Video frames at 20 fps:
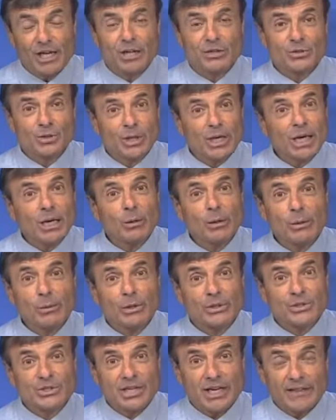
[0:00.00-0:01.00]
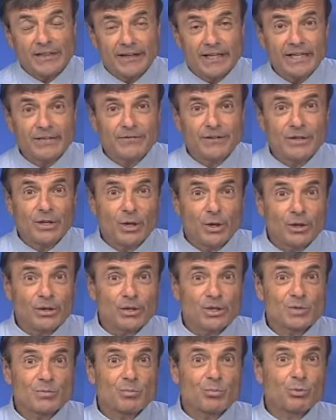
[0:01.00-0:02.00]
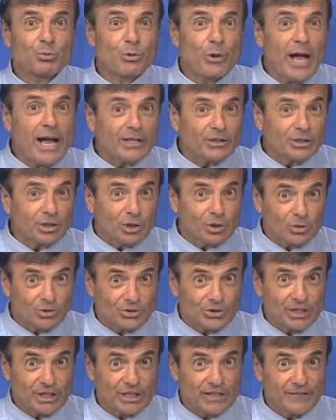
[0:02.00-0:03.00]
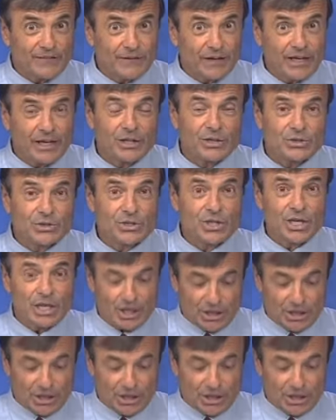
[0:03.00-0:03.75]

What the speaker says: So here we would say that even though there's practical significance,